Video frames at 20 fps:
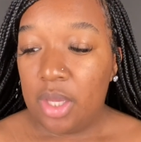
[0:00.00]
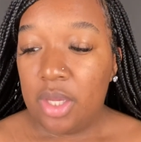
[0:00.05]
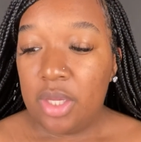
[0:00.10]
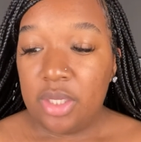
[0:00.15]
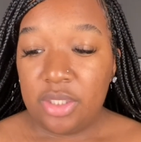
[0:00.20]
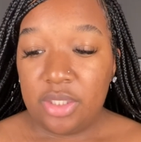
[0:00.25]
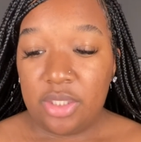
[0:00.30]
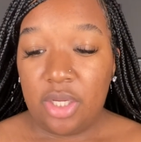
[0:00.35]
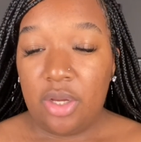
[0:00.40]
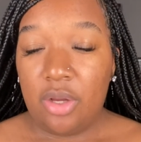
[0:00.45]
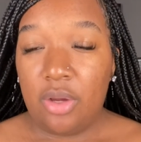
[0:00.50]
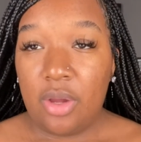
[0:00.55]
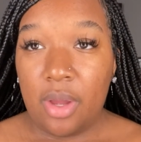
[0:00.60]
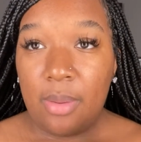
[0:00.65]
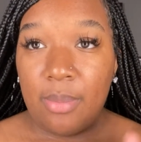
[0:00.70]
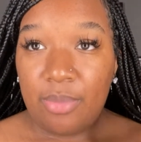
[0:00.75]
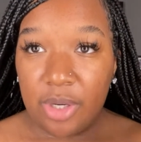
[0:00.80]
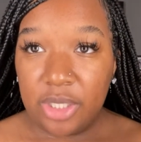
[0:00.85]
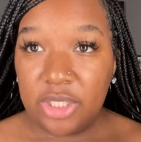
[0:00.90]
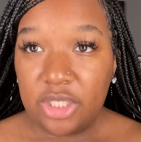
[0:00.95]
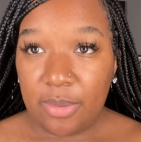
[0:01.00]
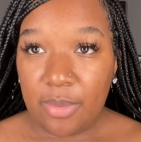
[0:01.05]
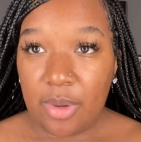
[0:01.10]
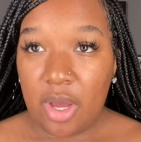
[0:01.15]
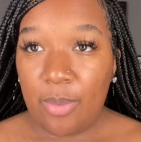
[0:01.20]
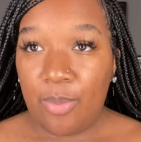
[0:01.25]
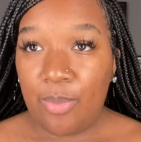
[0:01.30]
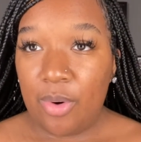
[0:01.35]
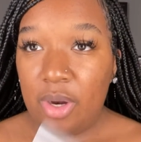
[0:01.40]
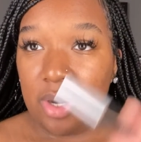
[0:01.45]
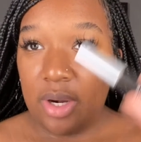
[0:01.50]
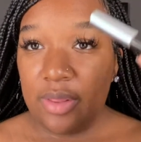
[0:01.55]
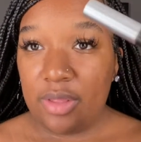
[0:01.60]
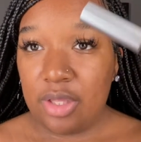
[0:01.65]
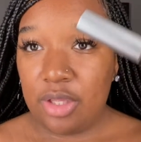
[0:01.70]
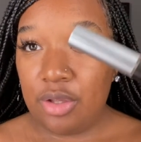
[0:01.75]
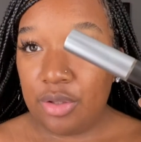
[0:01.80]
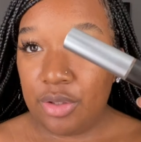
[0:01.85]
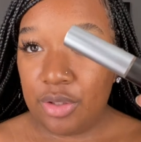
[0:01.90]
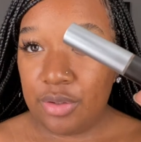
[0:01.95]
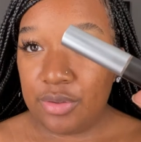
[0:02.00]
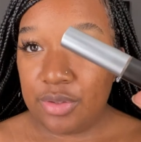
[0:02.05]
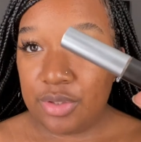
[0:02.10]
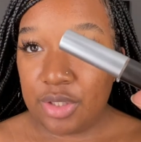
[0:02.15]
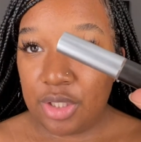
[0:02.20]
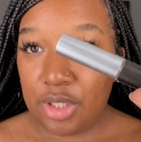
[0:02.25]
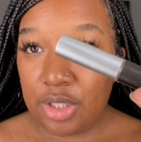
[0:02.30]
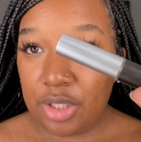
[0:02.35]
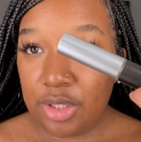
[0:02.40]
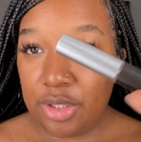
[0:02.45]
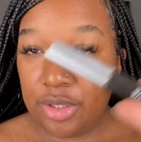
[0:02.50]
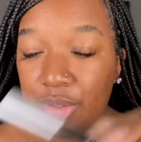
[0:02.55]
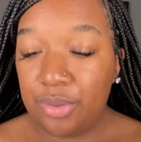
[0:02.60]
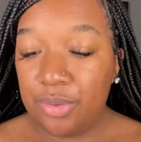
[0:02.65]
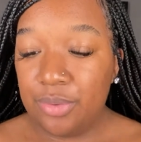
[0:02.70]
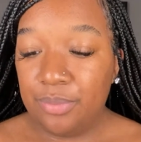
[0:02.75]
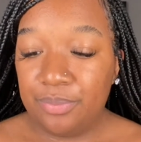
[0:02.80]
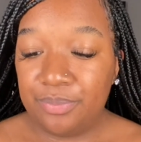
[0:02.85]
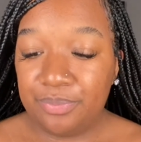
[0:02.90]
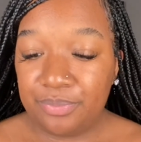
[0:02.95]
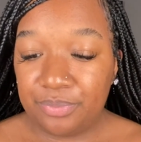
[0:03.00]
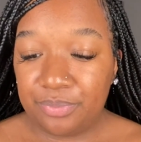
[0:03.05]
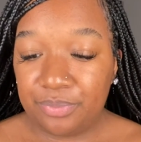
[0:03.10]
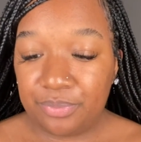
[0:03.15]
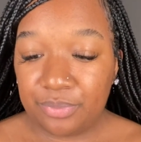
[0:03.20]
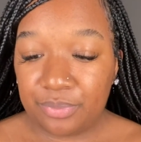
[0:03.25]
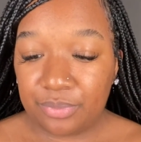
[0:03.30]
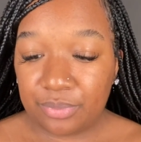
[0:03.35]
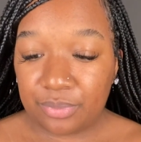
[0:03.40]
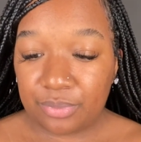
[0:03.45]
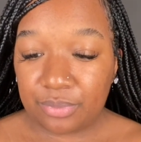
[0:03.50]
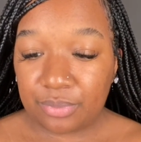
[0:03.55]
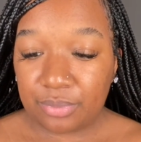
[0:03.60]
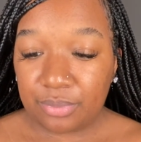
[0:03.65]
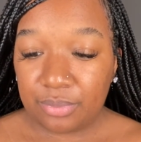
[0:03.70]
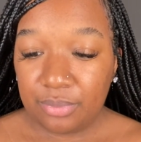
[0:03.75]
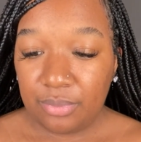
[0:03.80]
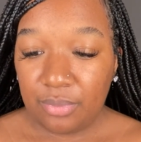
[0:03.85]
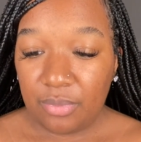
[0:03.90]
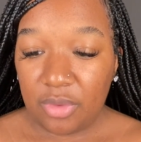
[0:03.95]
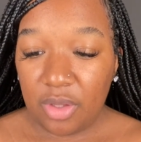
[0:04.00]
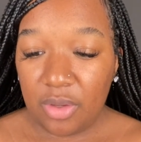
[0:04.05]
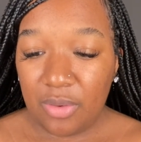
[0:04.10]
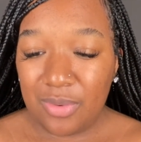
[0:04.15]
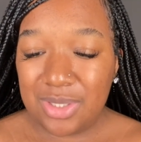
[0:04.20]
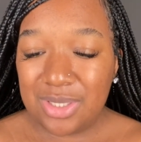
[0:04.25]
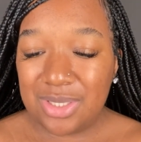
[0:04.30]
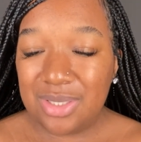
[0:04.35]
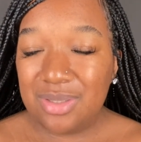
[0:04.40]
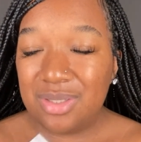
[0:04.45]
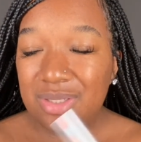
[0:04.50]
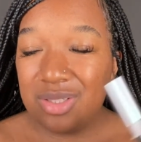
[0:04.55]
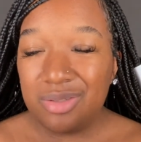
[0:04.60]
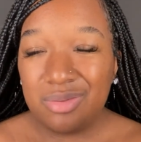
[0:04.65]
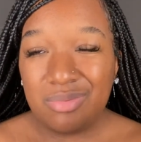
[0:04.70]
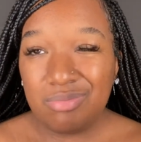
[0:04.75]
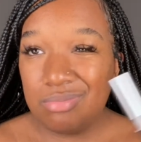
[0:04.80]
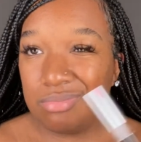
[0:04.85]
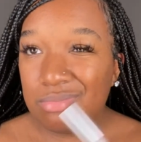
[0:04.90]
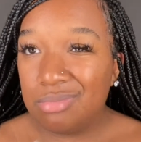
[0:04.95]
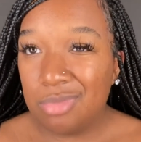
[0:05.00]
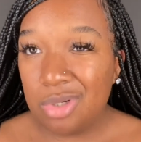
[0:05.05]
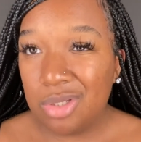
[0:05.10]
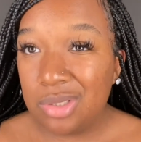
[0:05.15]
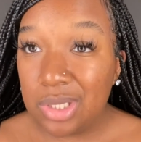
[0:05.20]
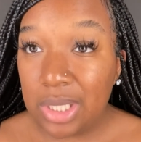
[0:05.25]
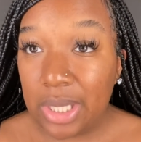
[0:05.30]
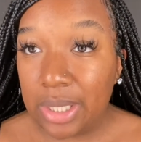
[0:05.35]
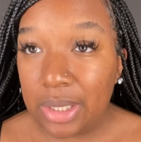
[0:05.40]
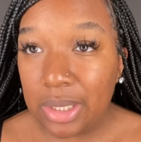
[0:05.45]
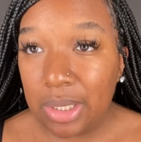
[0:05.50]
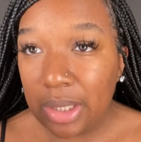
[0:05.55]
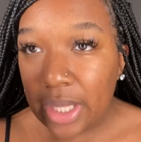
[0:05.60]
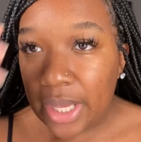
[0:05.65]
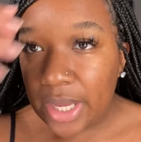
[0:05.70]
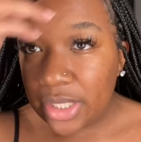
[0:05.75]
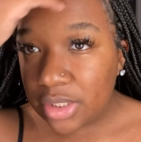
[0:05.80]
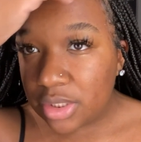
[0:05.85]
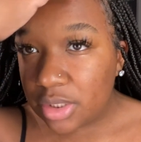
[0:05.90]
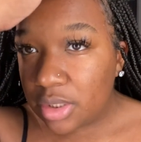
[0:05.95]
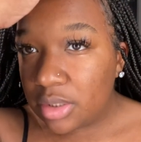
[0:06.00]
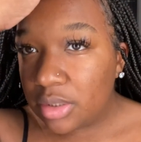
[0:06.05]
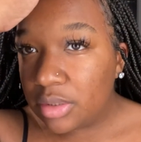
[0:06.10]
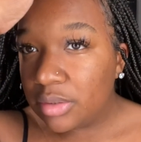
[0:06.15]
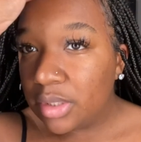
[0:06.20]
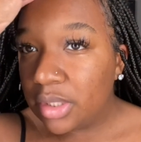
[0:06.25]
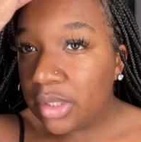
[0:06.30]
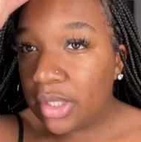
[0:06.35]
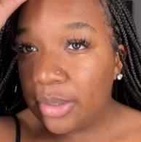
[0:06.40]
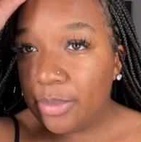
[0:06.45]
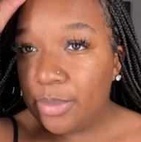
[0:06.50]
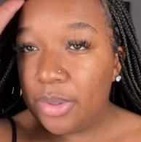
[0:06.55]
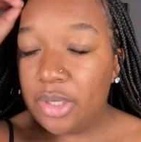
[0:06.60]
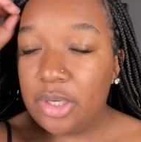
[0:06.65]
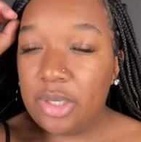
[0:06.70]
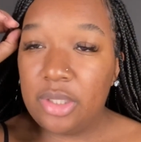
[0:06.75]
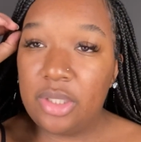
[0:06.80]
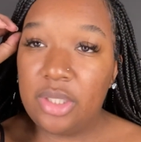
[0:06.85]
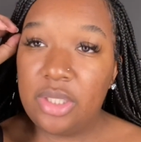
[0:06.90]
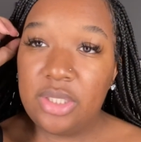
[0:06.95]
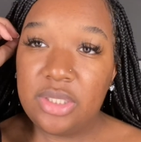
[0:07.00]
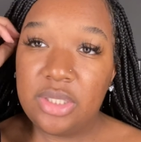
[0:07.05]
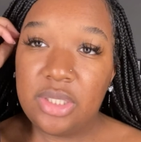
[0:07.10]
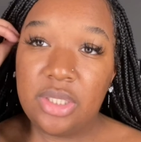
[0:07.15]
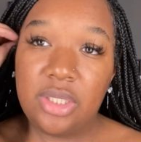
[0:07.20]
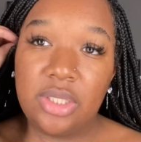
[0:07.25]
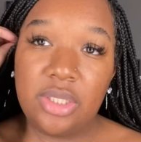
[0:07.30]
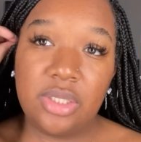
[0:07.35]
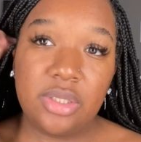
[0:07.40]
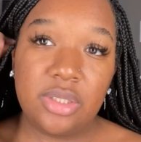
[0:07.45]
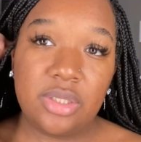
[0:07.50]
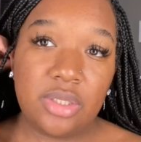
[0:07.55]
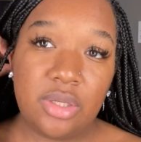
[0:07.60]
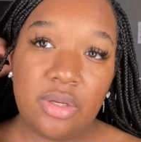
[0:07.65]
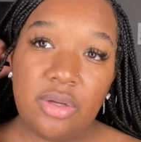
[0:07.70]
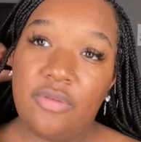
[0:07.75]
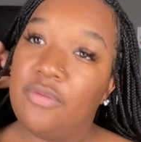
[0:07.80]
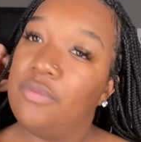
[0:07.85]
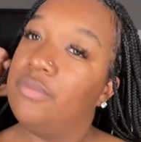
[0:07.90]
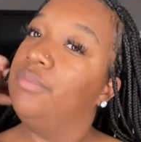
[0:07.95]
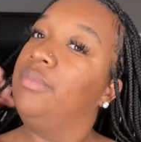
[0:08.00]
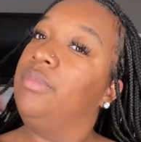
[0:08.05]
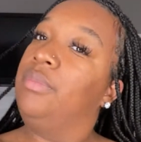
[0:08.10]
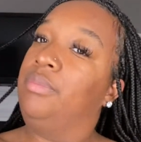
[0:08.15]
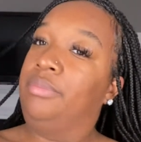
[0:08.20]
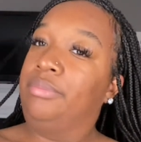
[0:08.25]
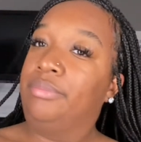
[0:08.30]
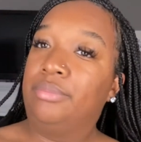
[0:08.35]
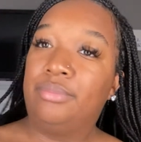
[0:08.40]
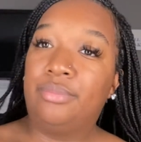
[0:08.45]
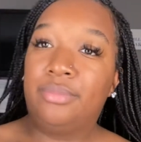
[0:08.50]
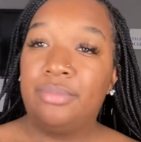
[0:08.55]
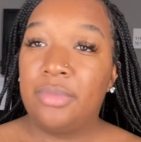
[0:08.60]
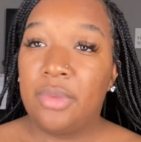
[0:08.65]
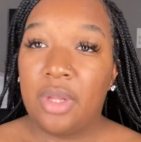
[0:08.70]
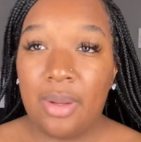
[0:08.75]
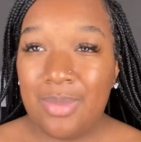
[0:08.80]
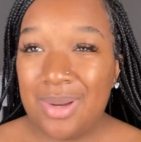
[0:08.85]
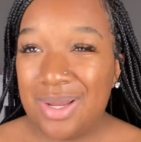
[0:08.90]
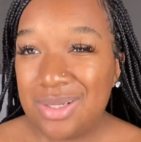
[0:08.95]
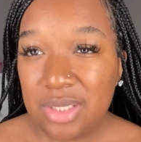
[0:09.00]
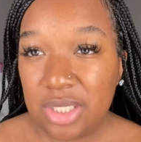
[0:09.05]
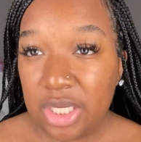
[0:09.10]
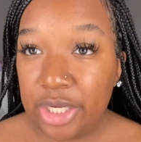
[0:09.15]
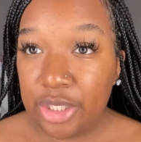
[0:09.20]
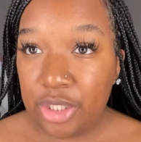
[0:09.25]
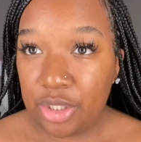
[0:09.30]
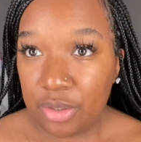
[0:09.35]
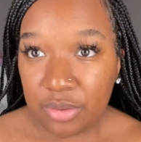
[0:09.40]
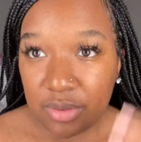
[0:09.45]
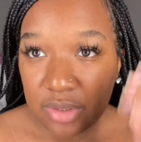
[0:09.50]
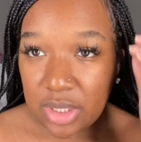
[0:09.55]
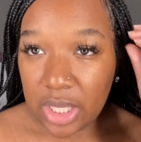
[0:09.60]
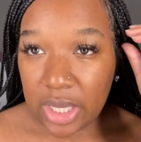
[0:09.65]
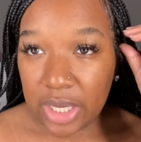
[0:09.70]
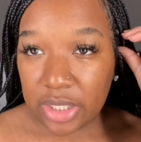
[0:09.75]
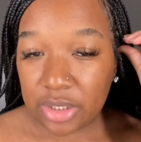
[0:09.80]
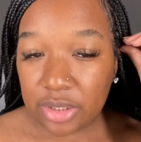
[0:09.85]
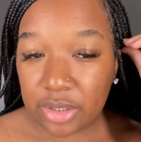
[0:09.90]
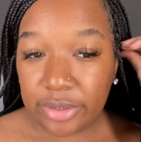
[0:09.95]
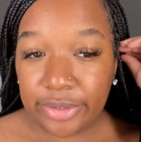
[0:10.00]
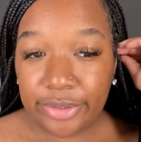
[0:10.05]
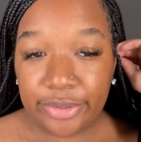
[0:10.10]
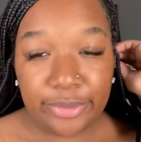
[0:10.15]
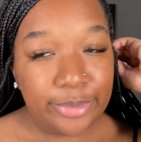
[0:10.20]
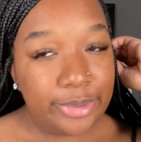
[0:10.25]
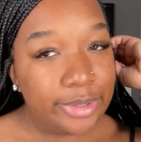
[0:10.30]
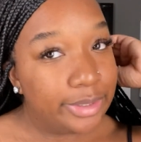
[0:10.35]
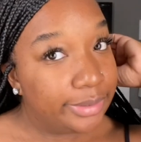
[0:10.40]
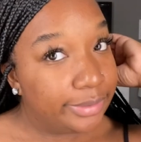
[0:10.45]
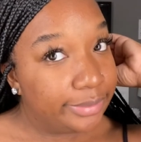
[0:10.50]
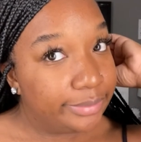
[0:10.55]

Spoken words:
So brush them upward, and then you use the glue, which this is most likely lash glue that they put in these things. So I'm not saying use lash glue, but